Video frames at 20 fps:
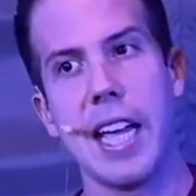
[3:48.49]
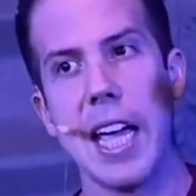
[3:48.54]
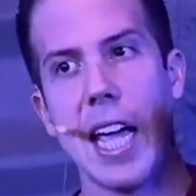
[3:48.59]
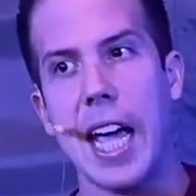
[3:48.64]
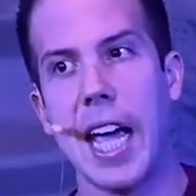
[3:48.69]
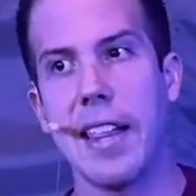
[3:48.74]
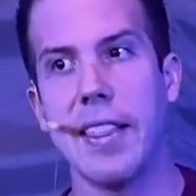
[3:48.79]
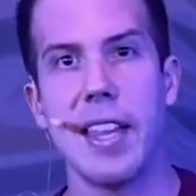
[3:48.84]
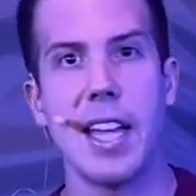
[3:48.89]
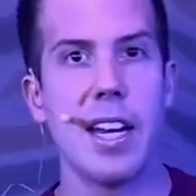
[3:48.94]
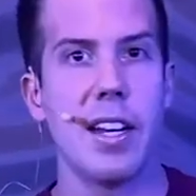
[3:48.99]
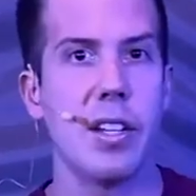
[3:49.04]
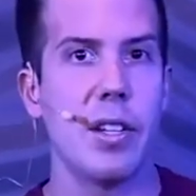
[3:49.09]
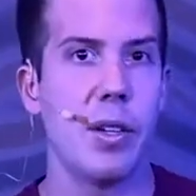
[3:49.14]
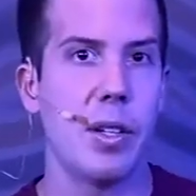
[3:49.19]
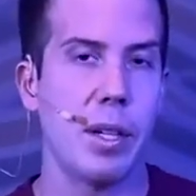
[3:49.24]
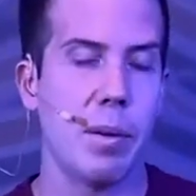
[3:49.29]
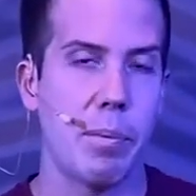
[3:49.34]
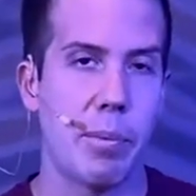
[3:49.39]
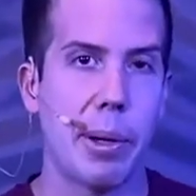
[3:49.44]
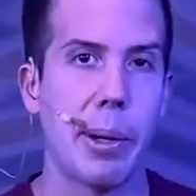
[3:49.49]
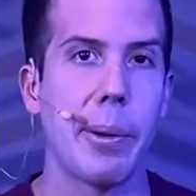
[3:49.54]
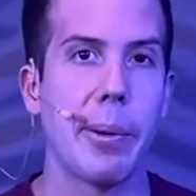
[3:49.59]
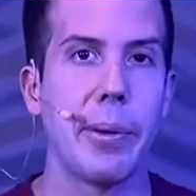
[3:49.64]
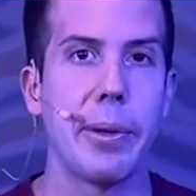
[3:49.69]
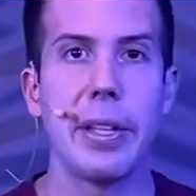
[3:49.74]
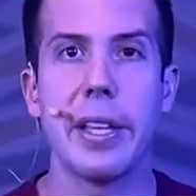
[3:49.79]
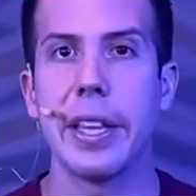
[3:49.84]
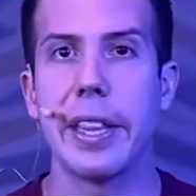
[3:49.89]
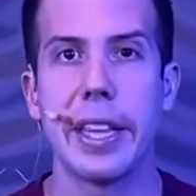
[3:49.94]
And then you can
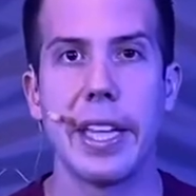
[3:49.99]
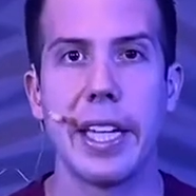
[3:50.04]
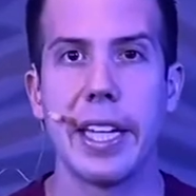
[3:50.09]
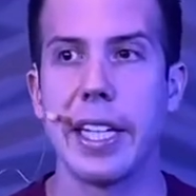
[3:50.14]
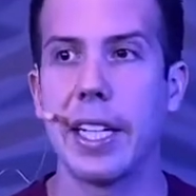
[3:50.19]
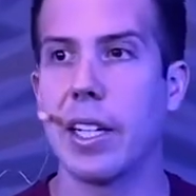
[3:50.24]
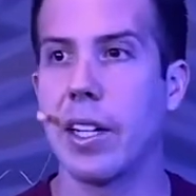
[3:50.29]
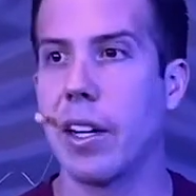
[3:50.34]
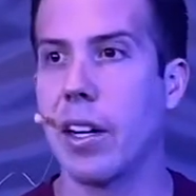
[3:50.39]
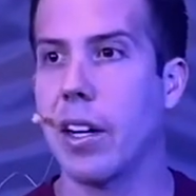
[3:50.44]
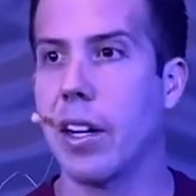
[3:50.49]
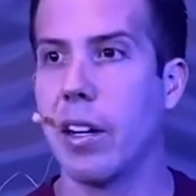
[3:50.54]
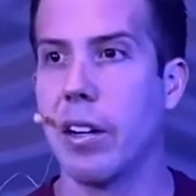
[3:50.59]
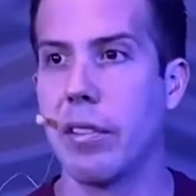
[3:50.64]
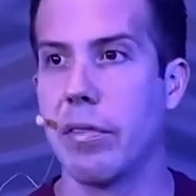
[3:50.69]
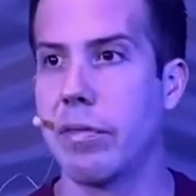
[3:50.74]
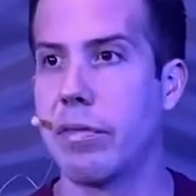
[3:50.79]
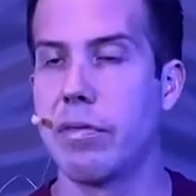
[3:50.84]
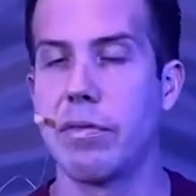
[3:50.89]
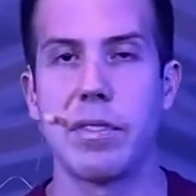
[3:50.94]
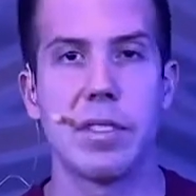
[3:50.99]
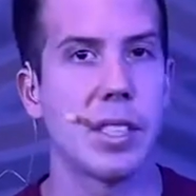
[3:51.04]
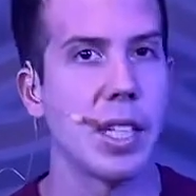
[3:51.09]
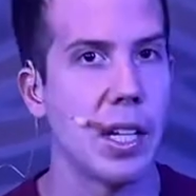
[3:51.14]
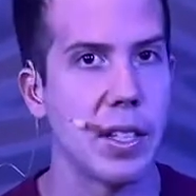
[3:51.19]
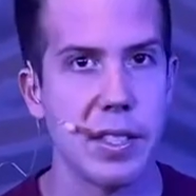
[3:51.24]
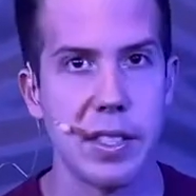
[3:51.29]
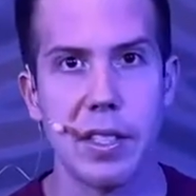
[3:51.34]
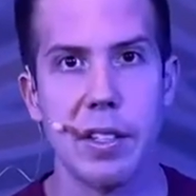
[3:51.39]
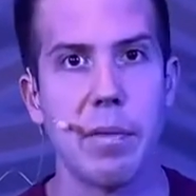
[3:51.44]
probably think of
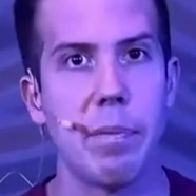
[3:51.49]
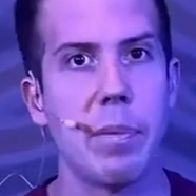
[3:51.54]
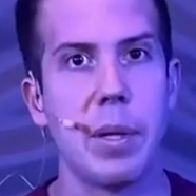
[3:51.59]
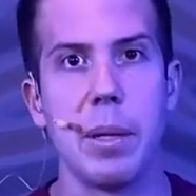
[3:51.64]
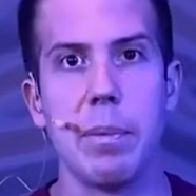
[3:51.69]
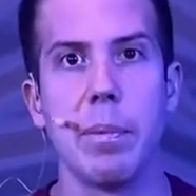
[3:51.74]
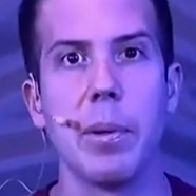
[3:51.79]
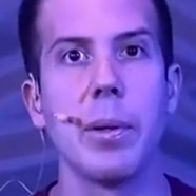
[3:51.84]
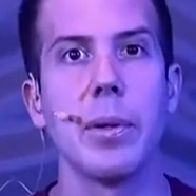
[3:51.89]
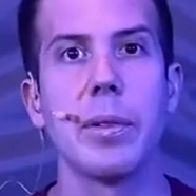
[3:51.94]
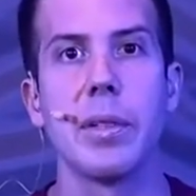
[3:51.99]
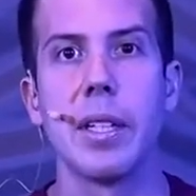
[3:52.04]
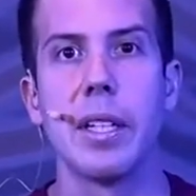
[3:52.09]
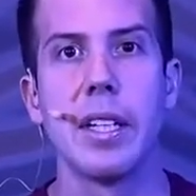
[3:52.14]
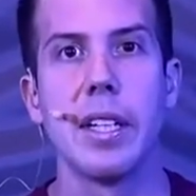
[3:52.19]
tons of people